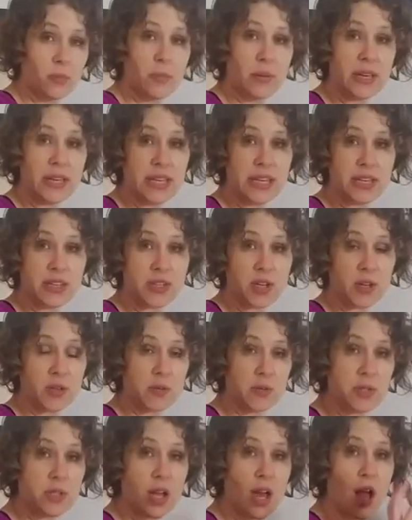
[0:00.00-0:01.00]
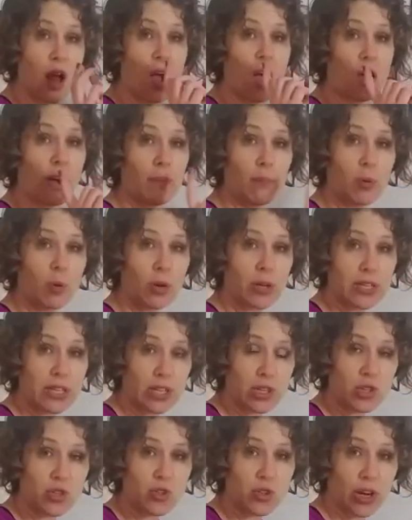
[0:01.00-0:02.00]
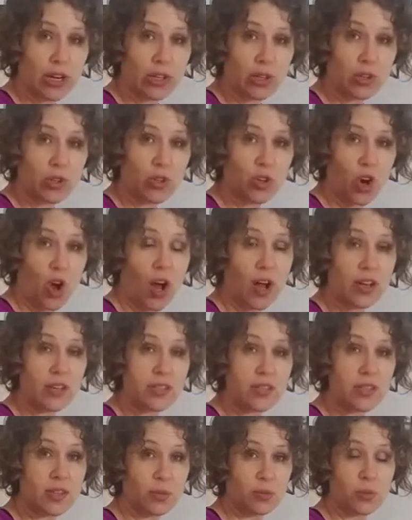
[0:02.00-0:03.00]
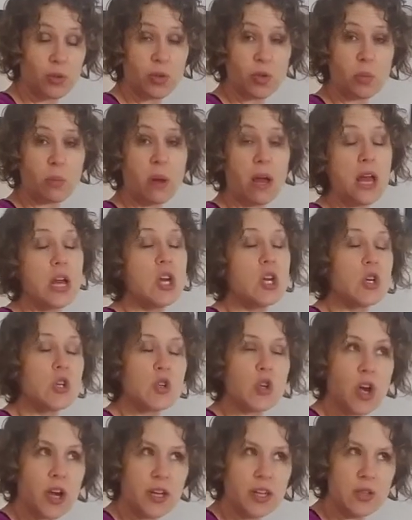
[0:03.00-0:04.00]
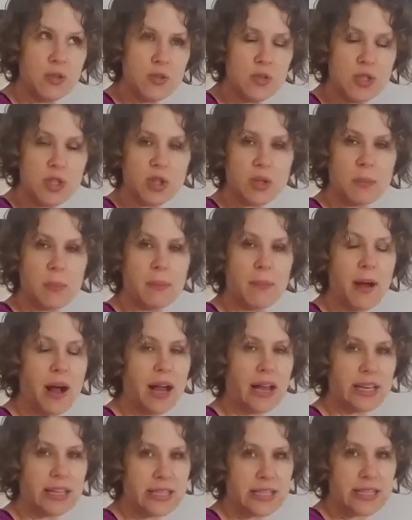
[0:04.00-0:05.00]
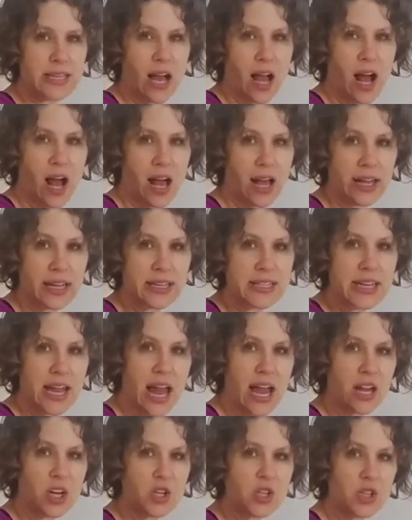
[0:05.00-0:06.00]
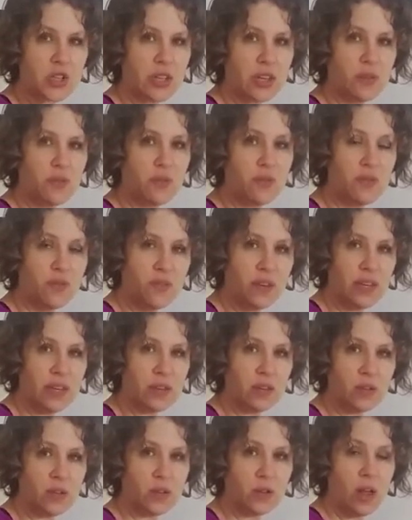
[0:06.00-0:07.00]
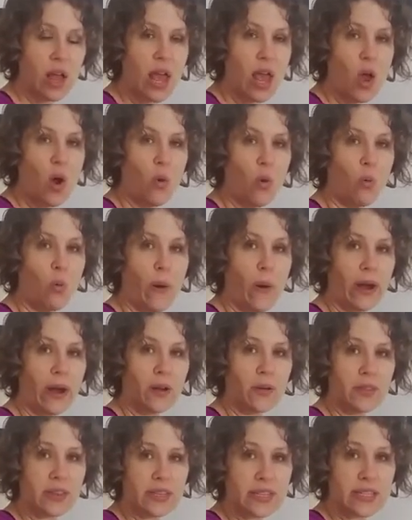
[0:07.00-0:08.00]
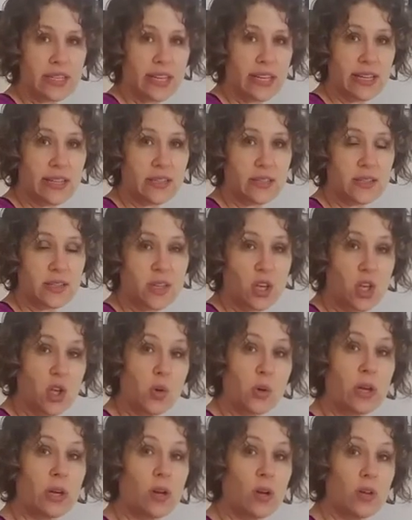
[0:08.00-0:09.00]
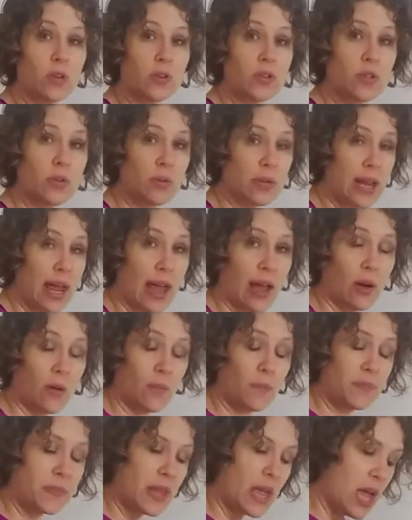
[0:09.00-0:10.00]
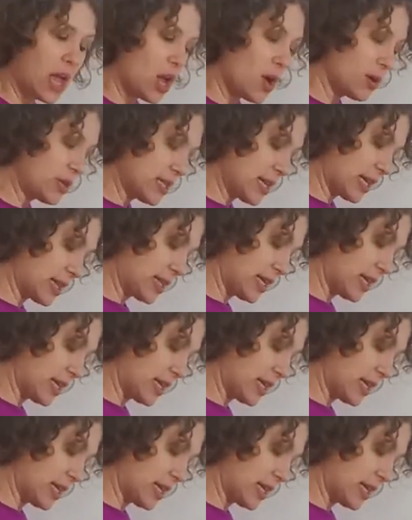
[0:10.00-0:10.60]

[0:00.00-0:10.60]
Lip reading: pinky toes are pointing straight across the room. Try to use your mind's eye to actually feel where this is. You can also now take the